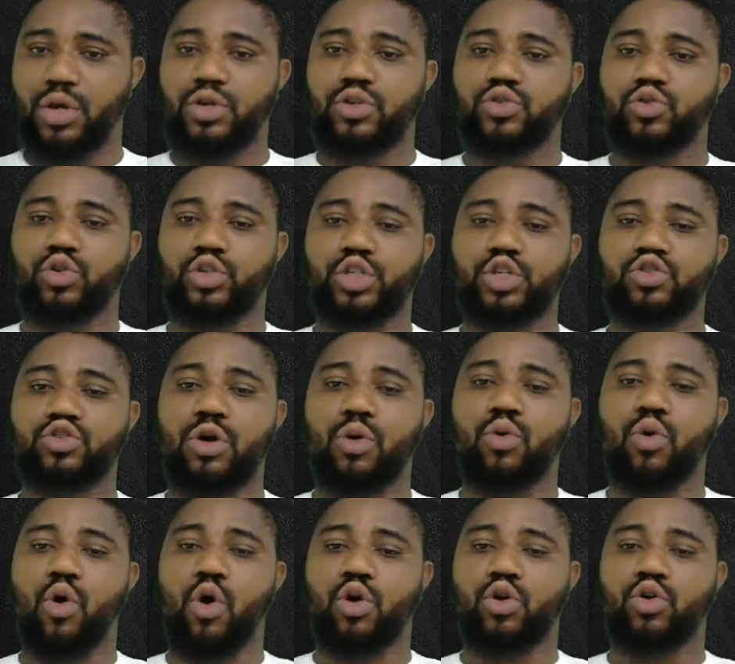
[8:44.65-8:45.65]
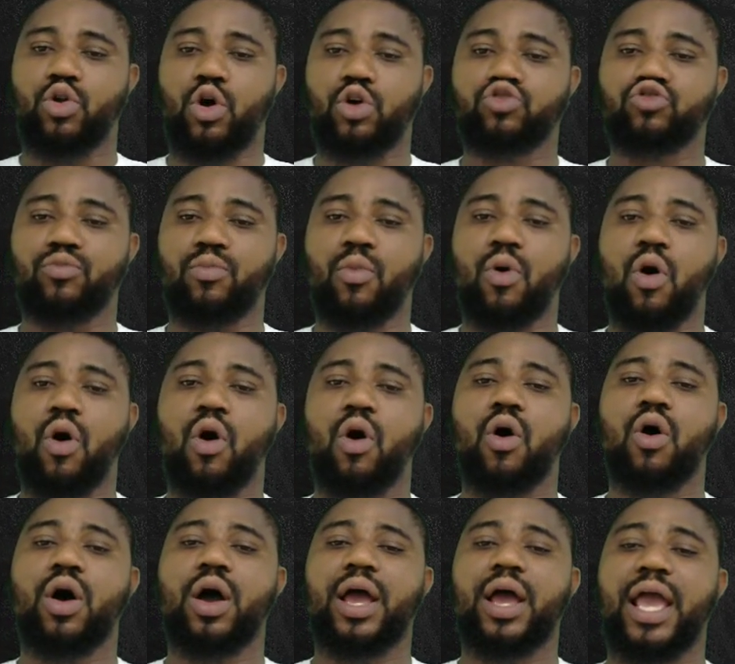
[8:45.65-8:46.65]
So this one will conduct
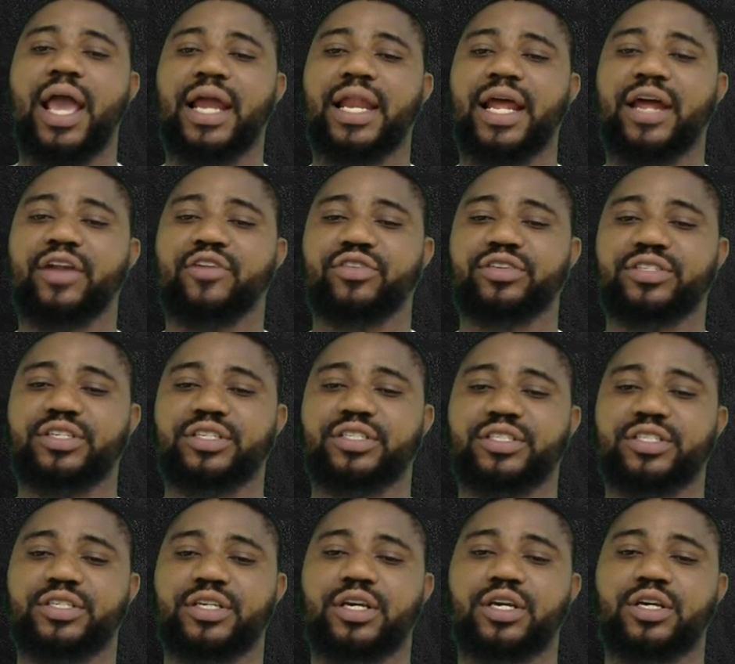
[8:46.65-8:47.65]
more electricity.